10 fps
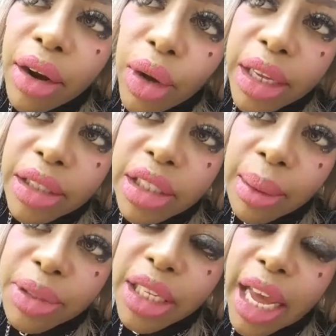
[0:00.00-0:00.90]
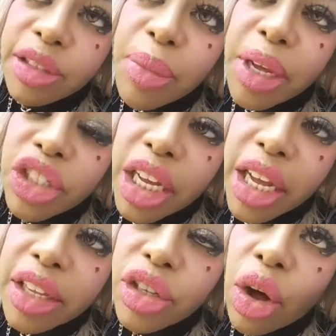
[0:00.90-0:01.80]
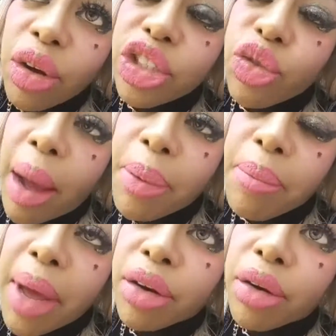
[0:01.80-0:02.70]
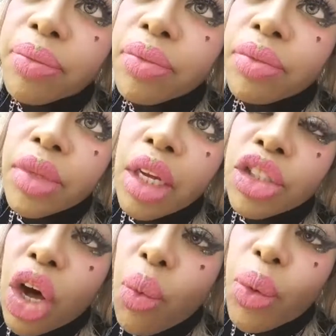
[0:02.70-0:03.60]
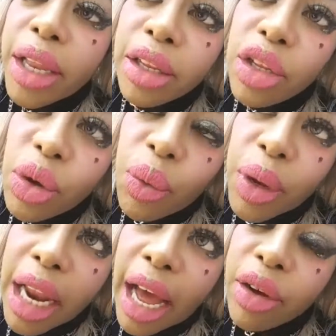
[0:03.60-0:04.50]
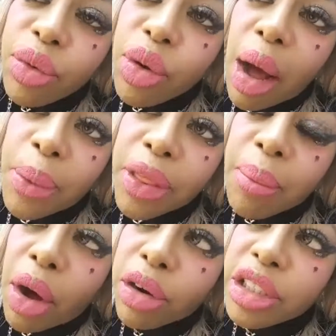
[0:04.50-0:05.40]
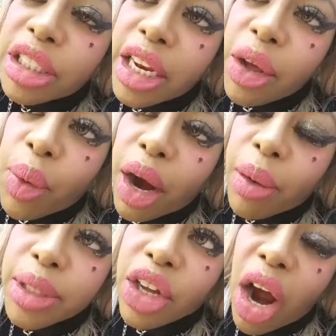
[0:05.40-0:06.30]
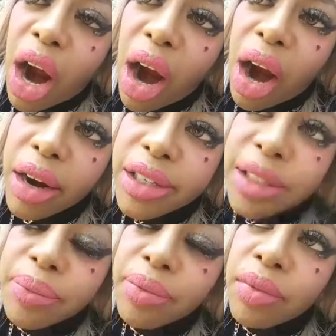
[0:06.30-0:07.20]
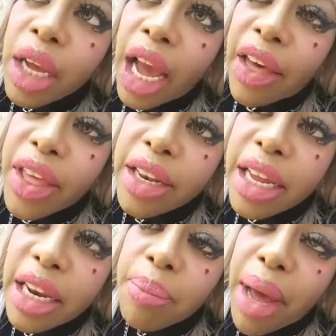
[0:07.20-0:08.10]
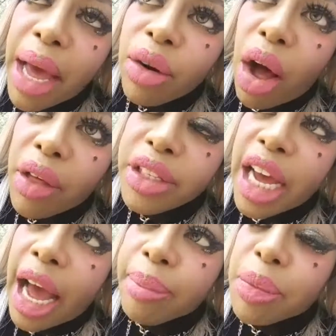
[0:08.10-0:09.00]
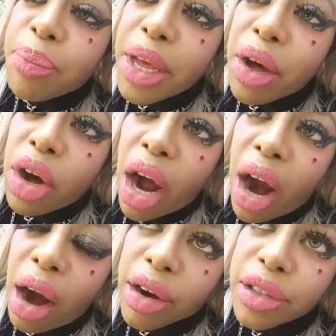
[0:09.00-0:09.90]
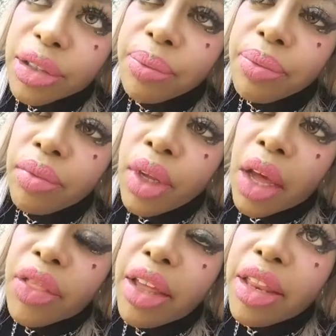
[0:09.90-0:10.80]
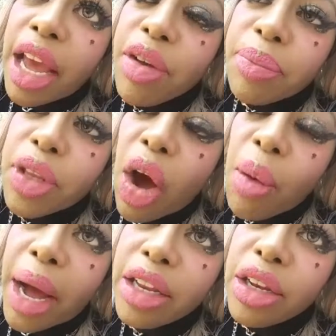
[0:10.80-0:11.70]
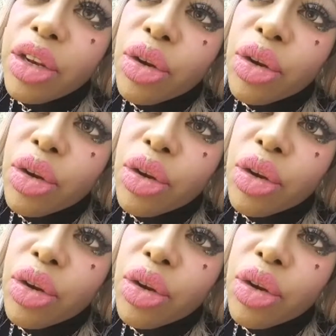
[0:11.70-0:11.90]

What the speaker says: in some states. Michigan is known as scrap and metal. So when I grew up in the Motor City where it was the cars and they needed metal all the time to build cars, then nobody in